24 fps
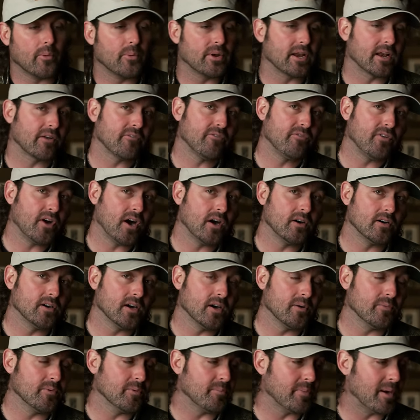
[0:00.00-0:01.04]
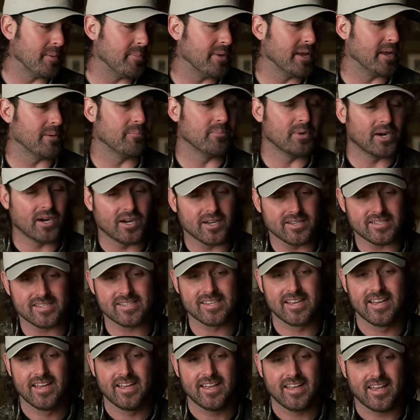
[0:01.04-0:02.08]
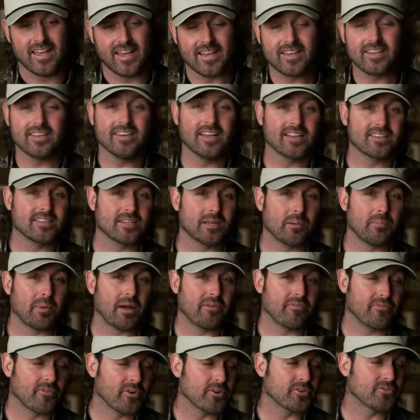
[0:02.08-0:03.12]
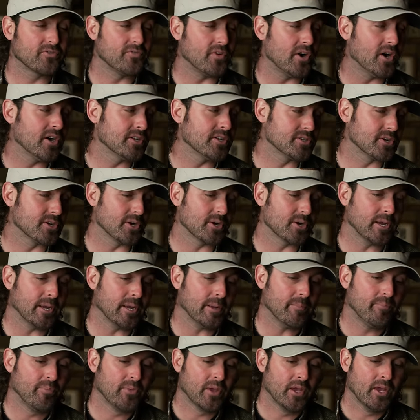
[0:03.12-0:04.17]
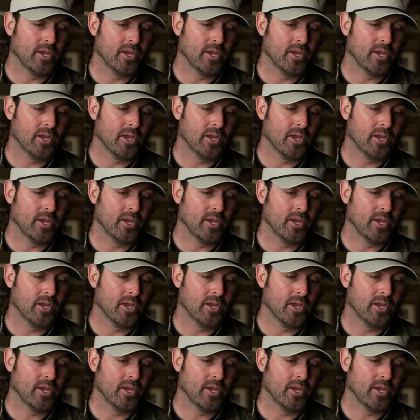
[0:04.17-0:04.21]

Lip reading: I went on a fall hunt with my man Buzz and connected on my first fall turkey.